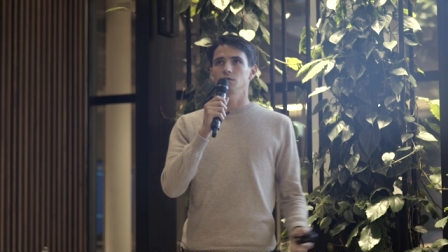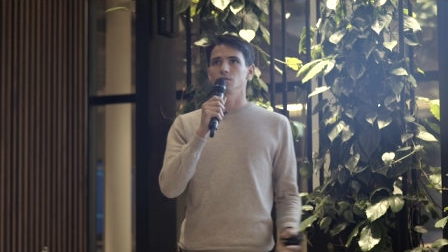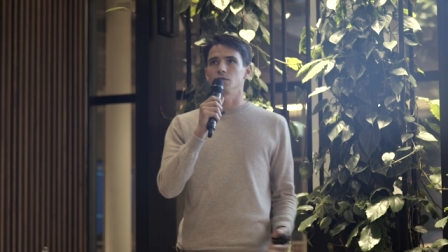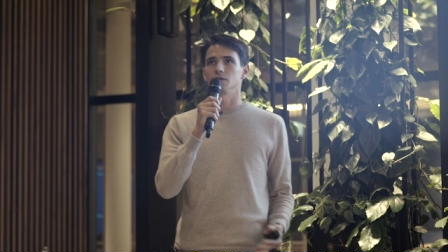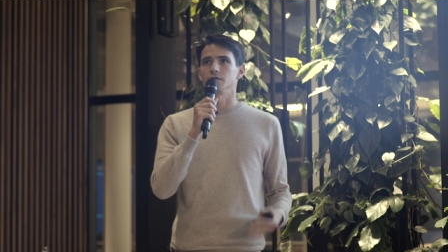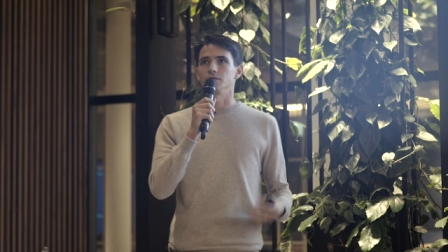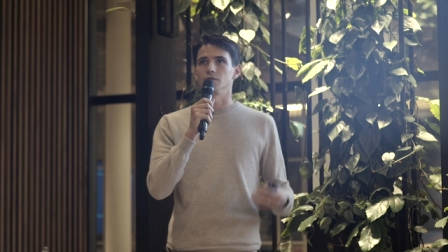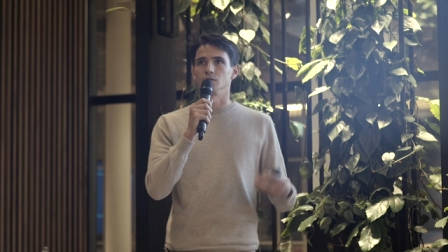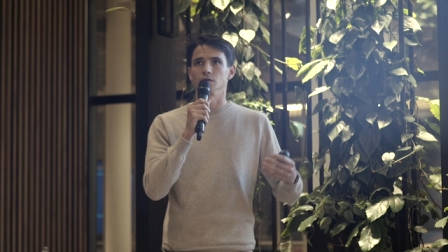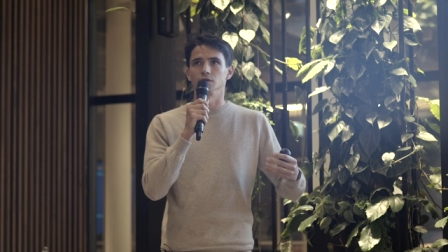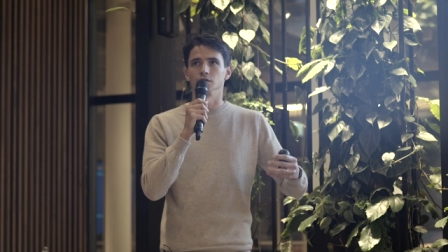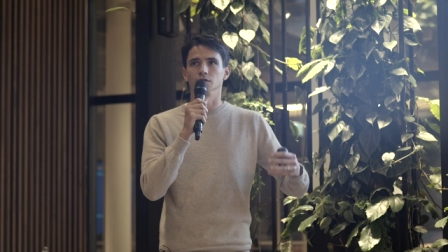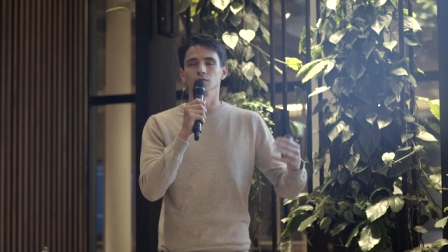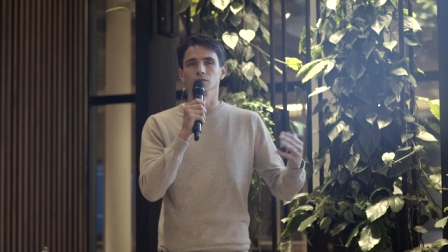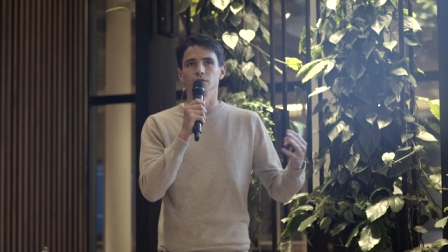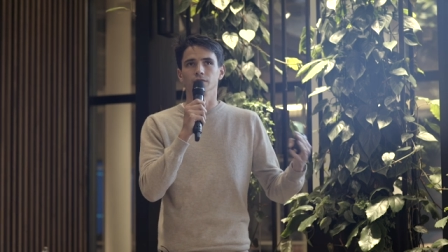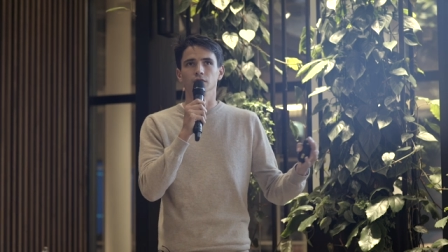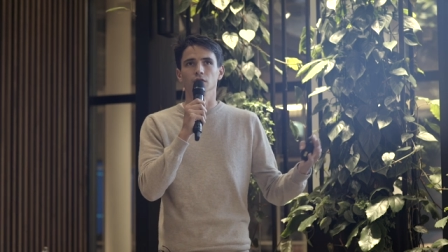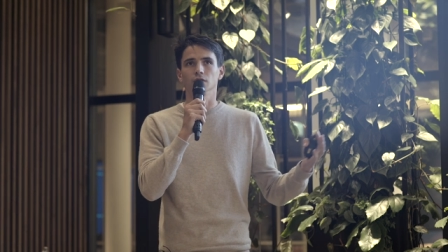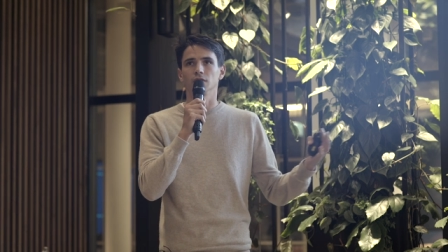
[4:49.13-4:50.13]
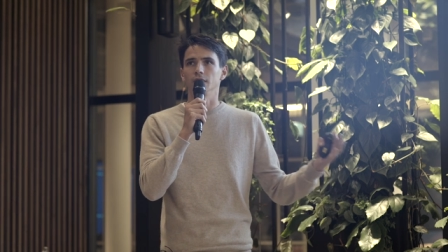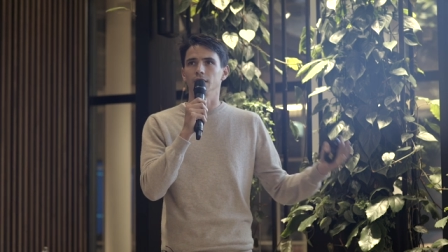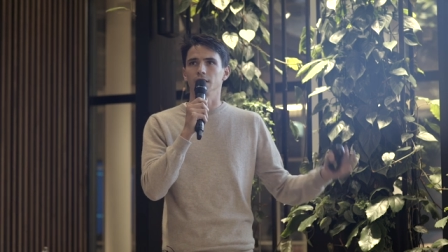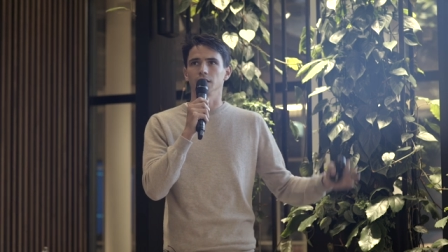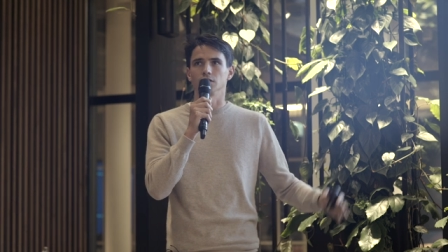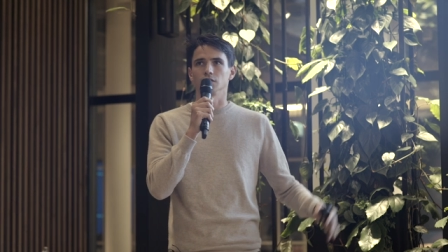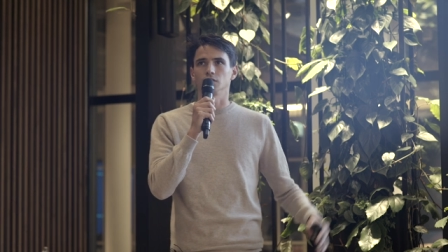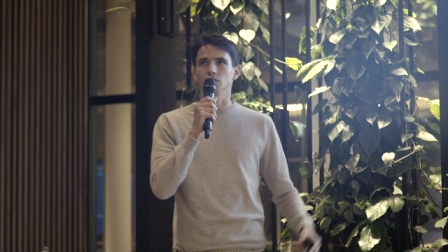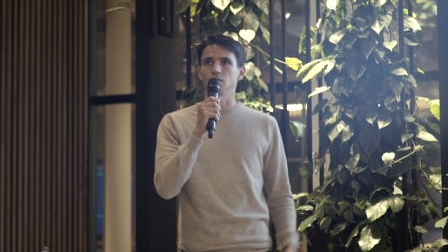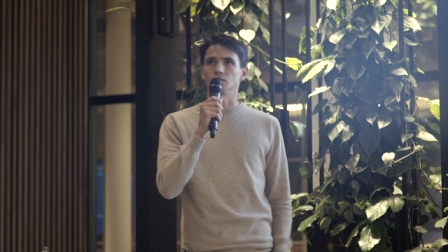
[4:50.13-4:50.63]
We're, we're, we've done
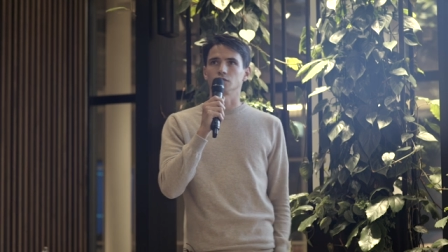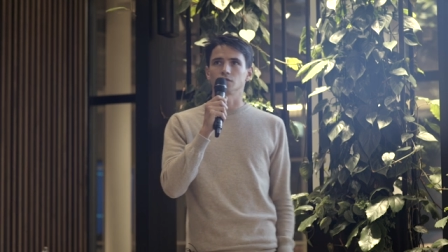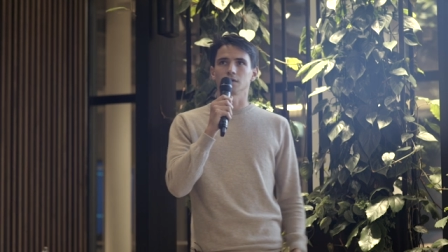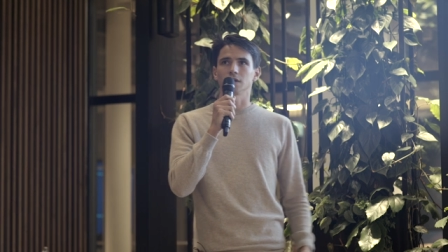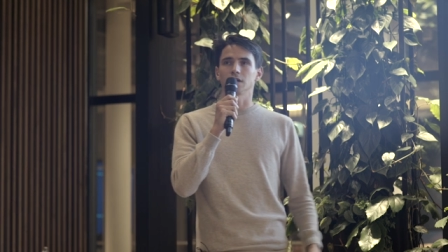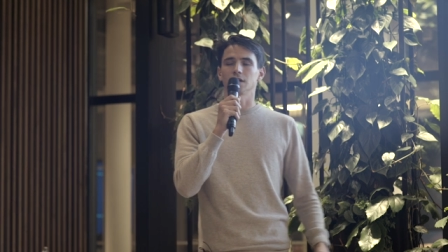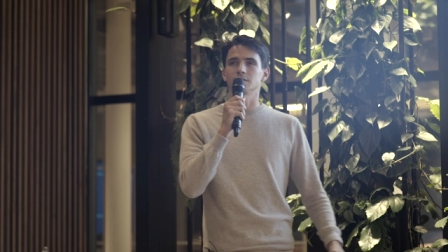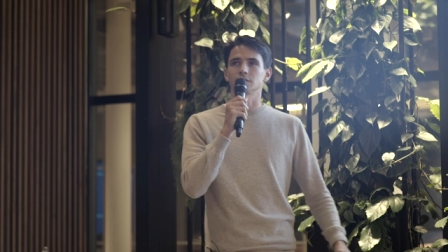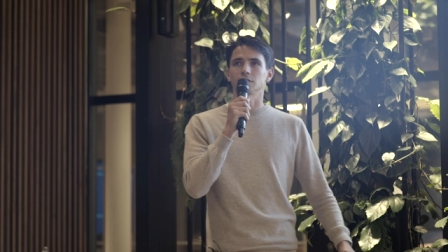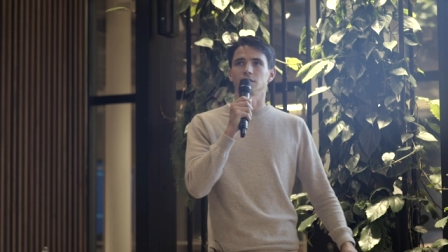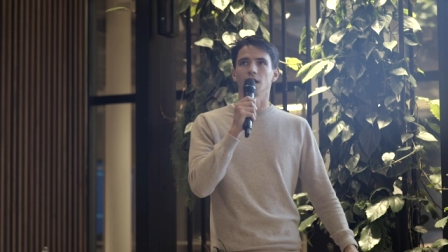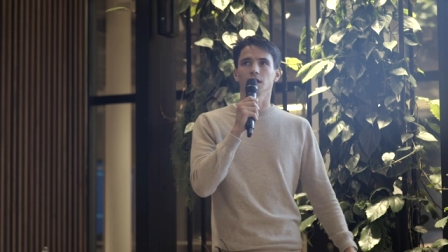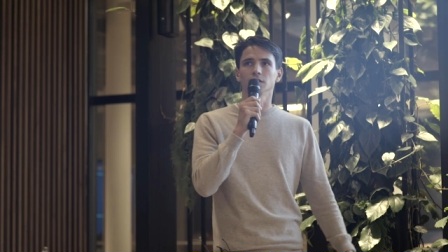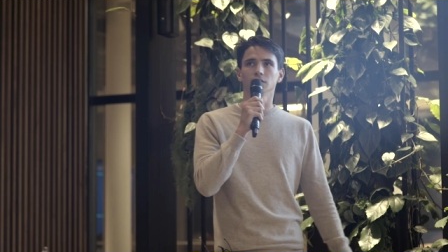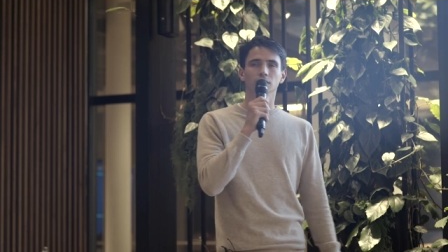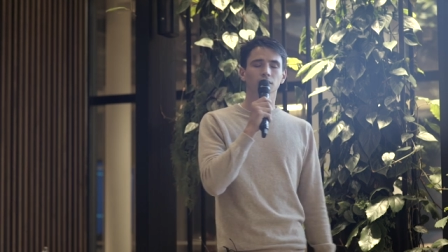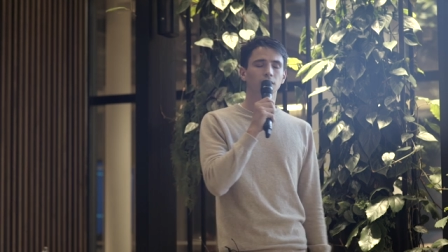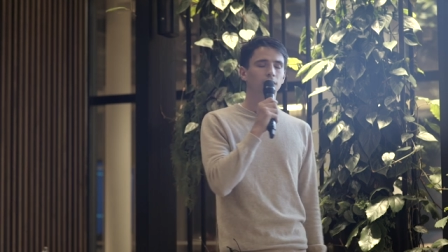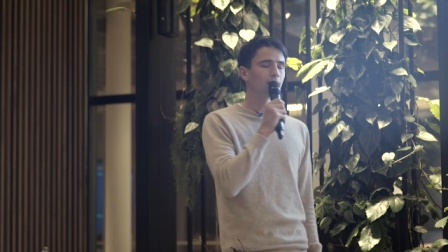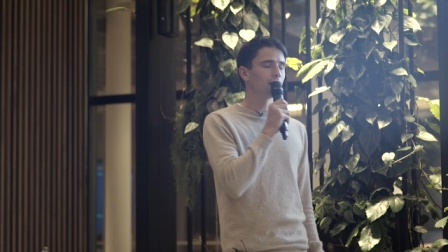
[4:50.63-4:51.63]
like uh, two to three games on idle.